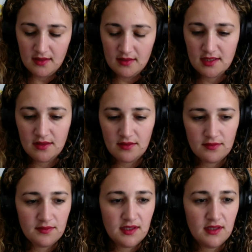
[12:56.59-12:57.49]
Day
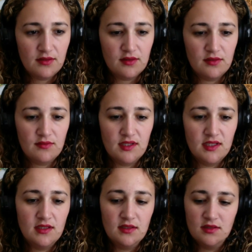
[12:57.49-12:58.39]
3, you're going to
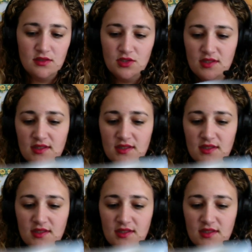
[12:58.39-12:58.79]
read just the